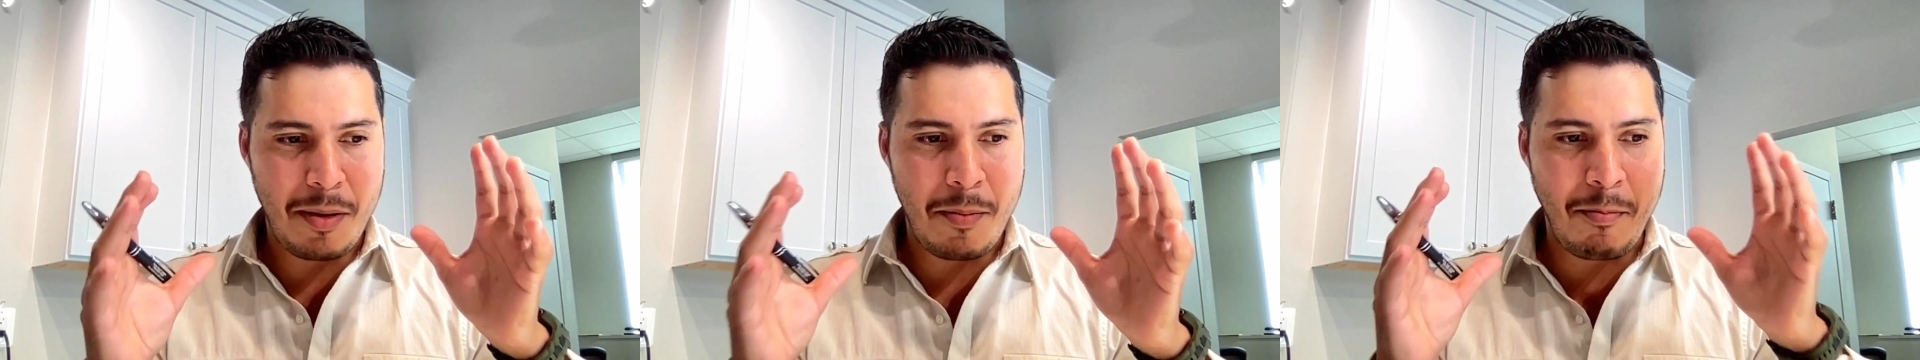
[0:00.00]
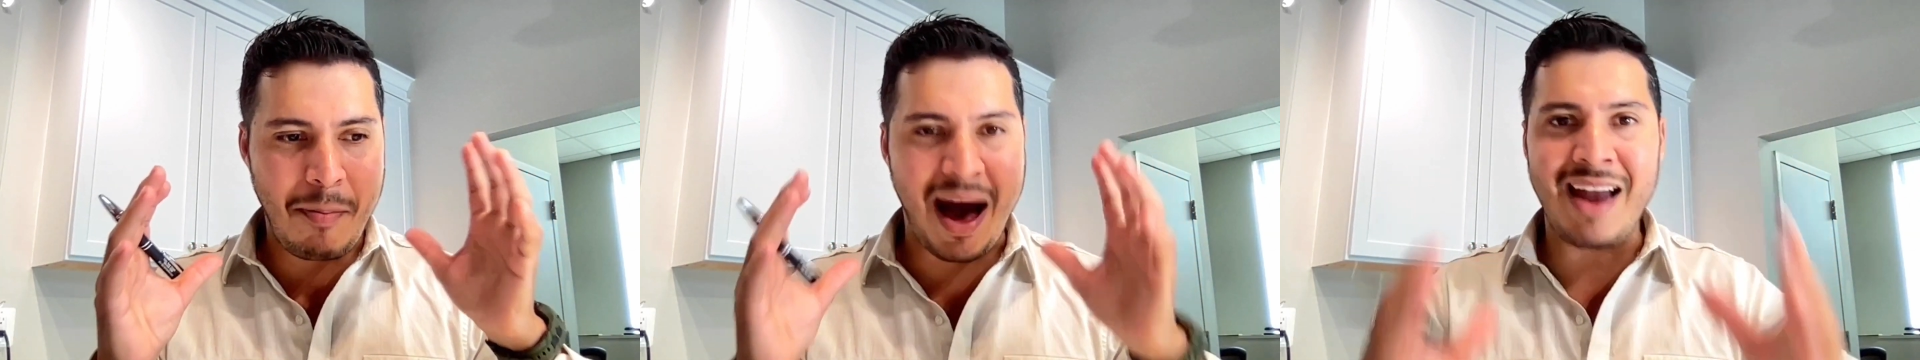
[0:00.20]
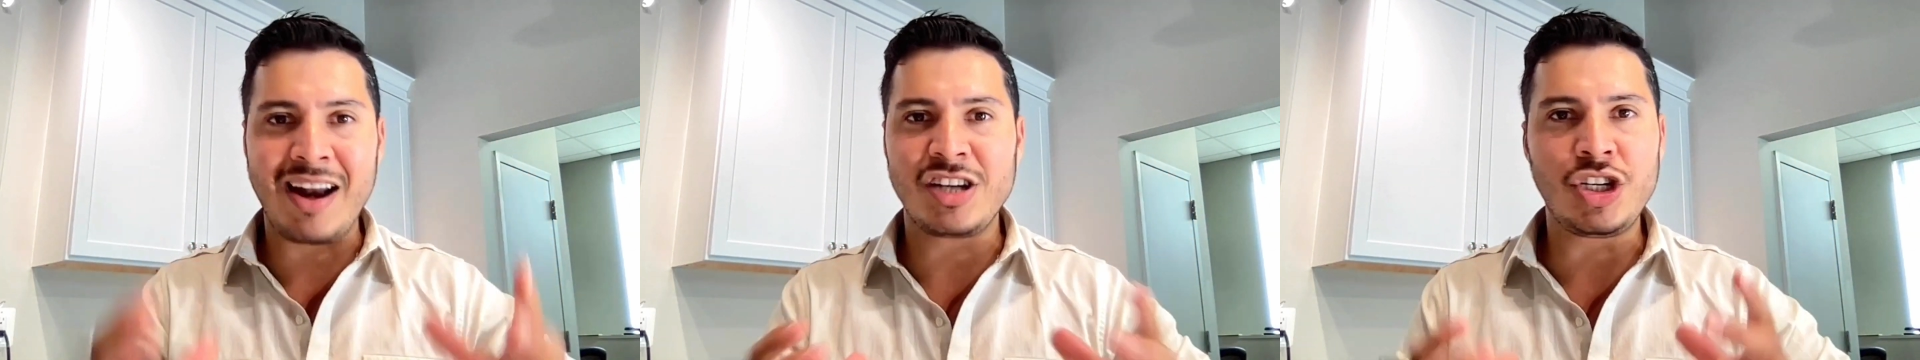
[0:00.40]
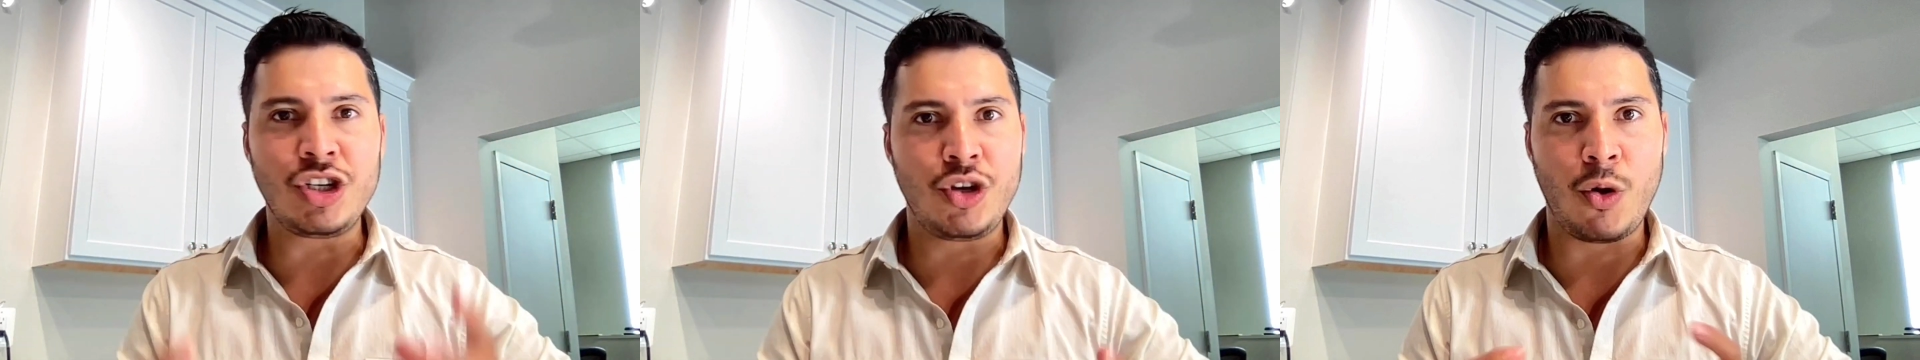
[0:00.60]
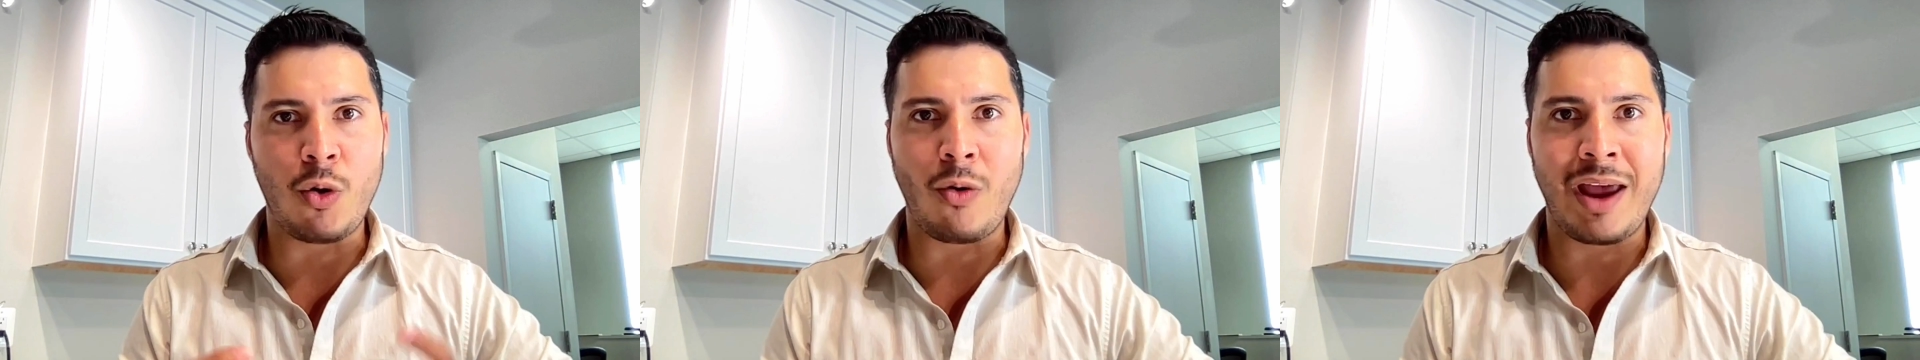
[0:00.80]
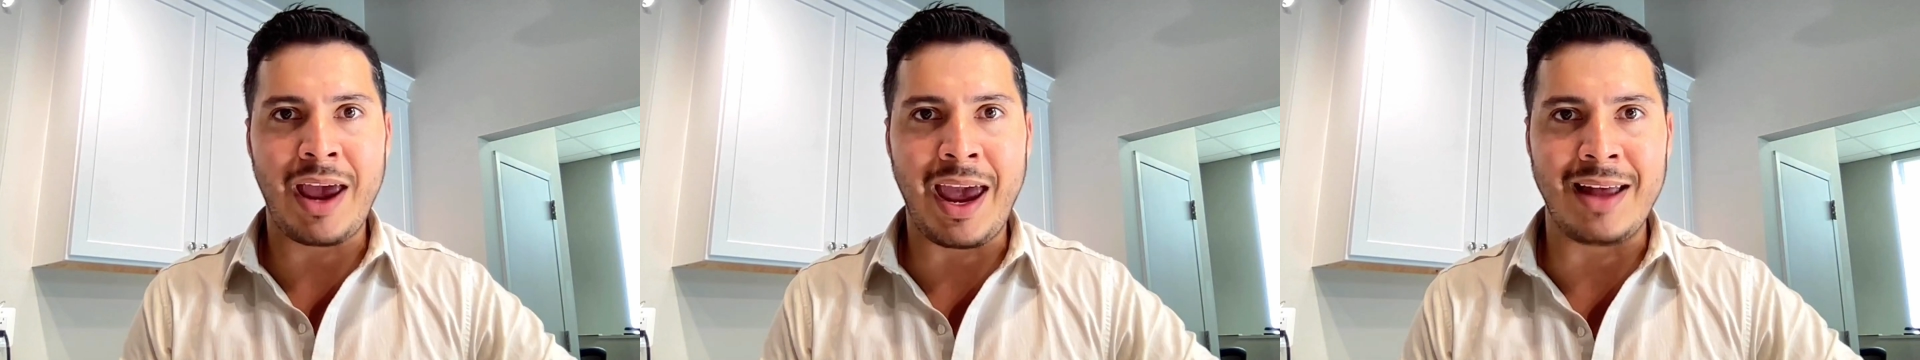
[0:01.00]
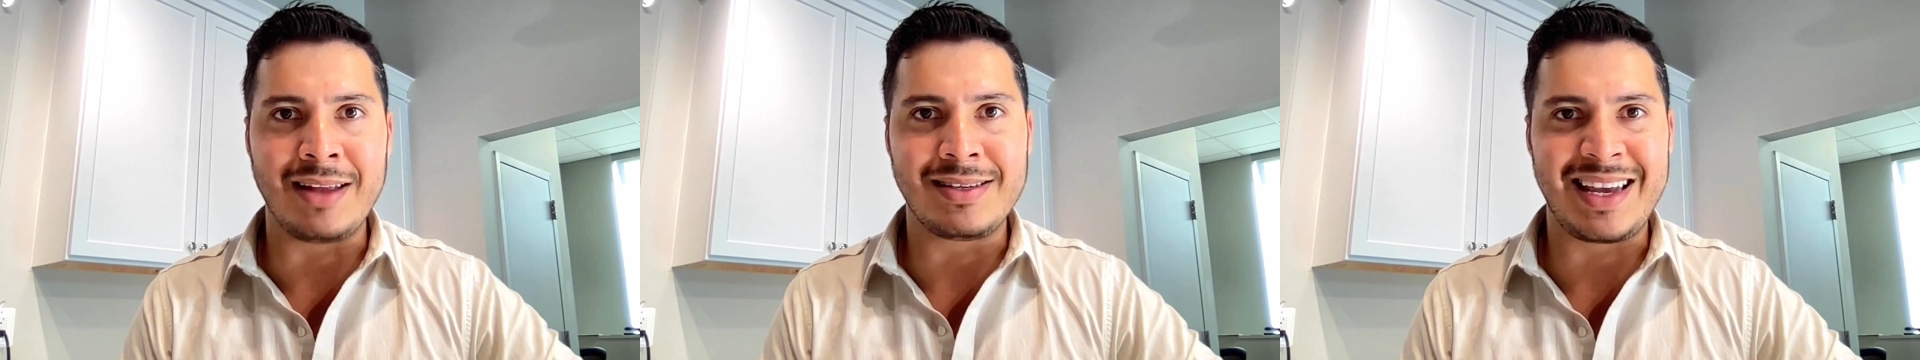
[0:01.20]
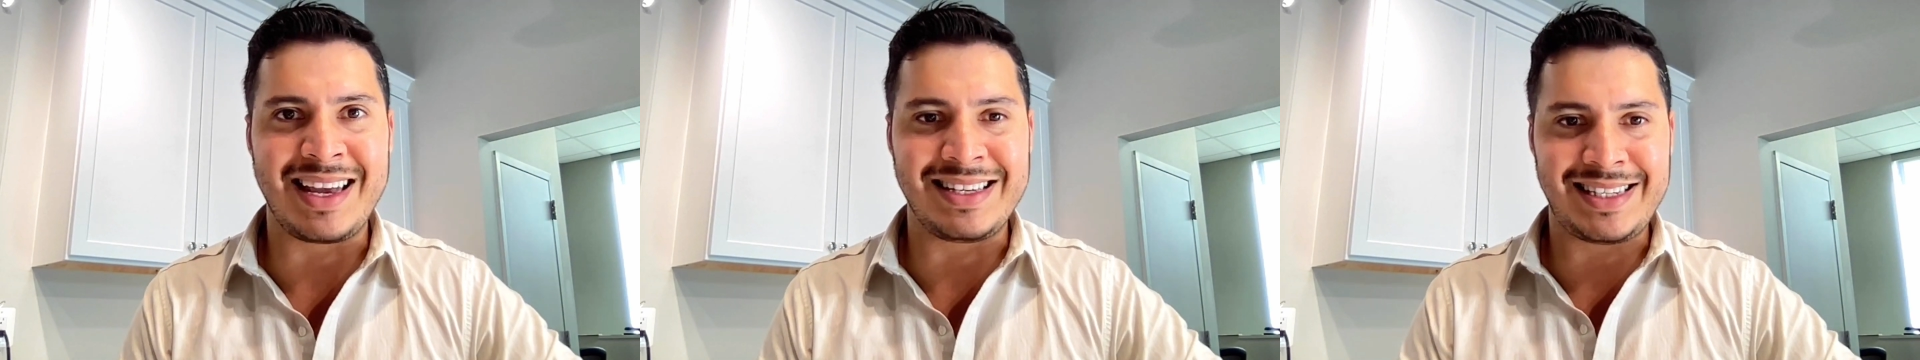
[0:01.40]
matters into your own
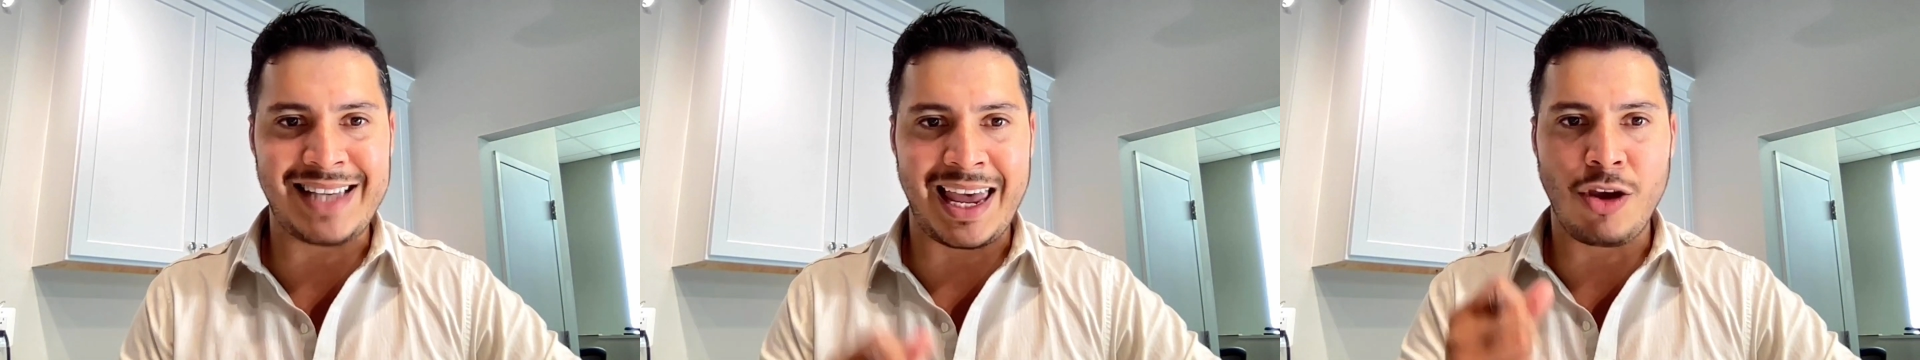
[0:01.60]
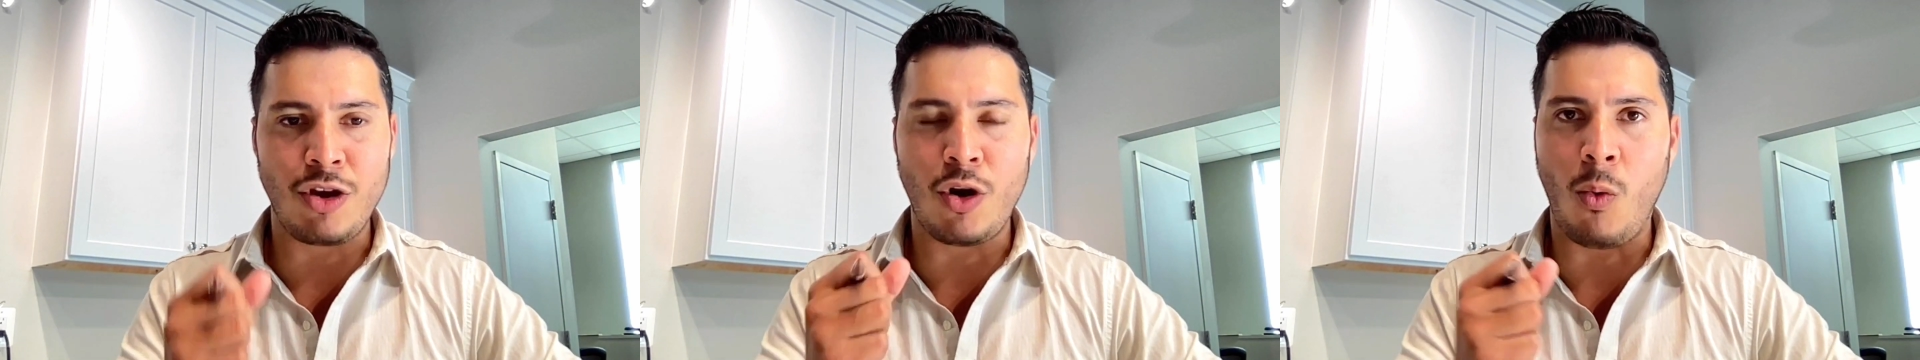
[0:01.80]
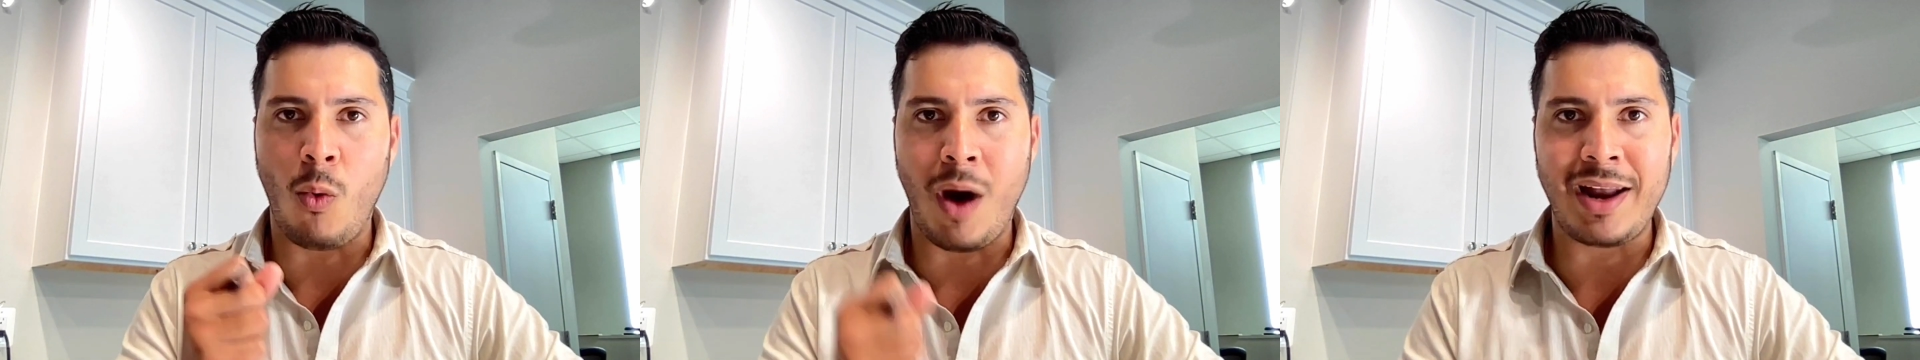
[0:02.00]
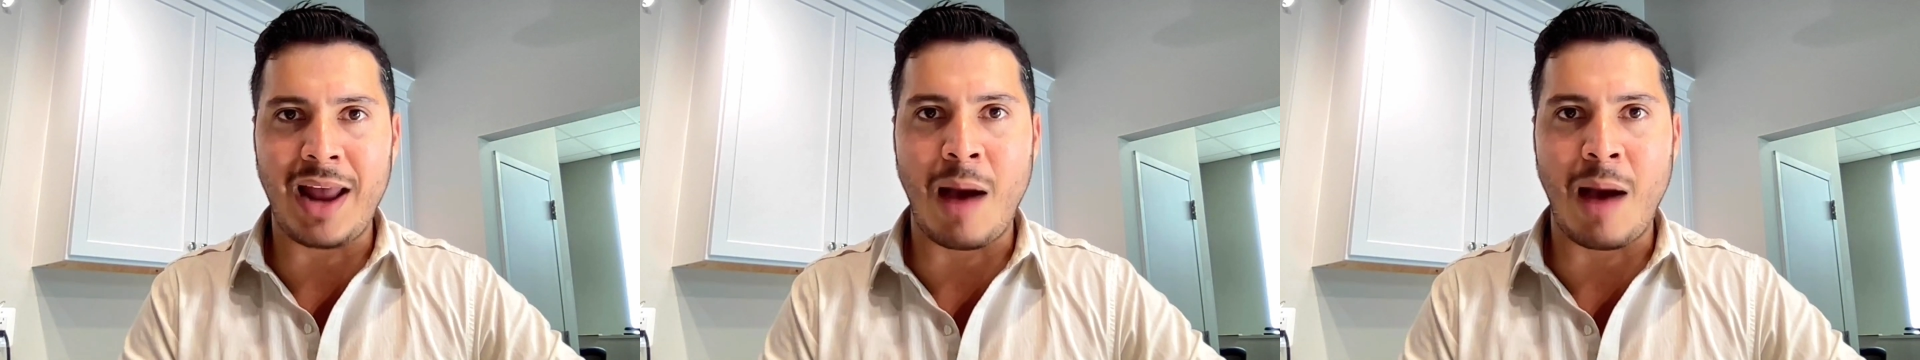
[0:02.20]
hands and say, you know what,